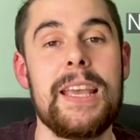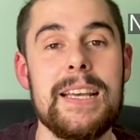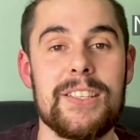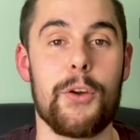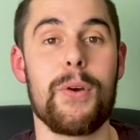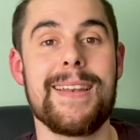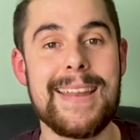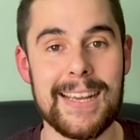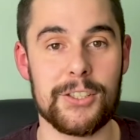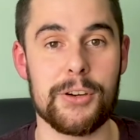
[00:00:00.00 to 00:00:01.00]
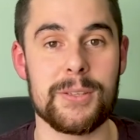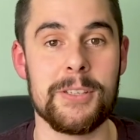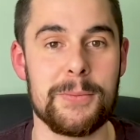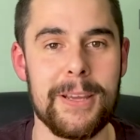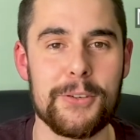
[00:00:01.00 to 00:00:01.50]
So next
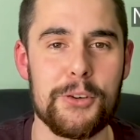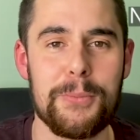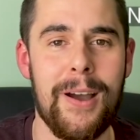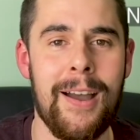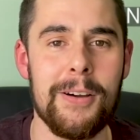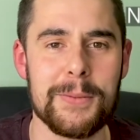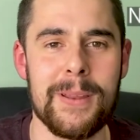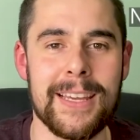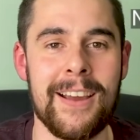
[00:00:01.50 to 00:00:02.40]
Christmas, make sure you put out as many